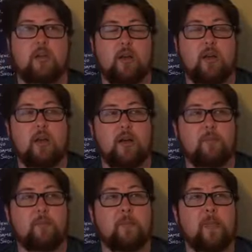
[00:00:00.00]

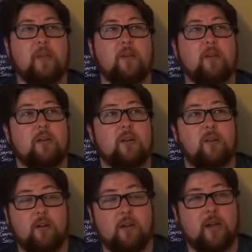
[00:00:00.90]
There
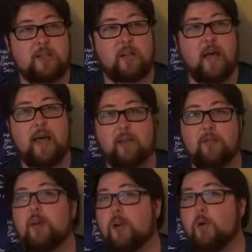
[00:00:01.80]

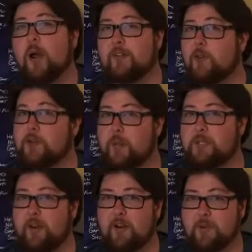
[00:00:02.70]
are quite a few jump
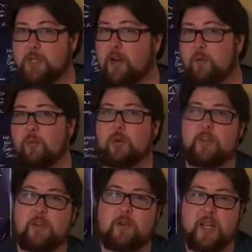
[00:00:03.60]
scares, which I don't really
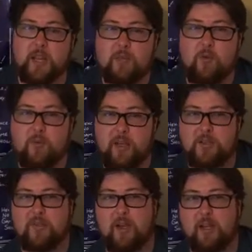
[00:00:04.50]
think you need. The movie
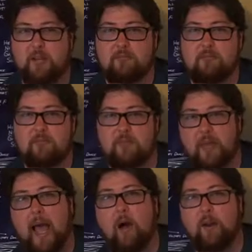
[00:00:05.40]
is fucking
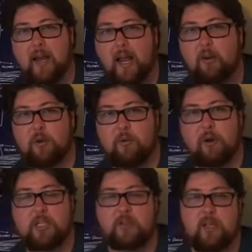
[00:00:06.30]
loud and angry and
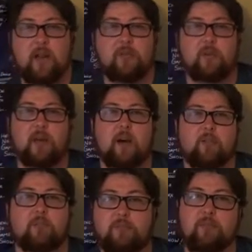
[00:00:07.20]
abrasive enough
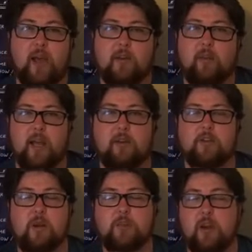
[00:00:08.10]
without kind of
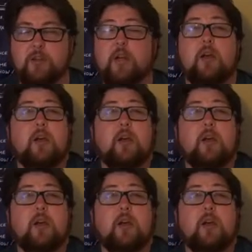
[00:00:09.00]
blatant jump scares.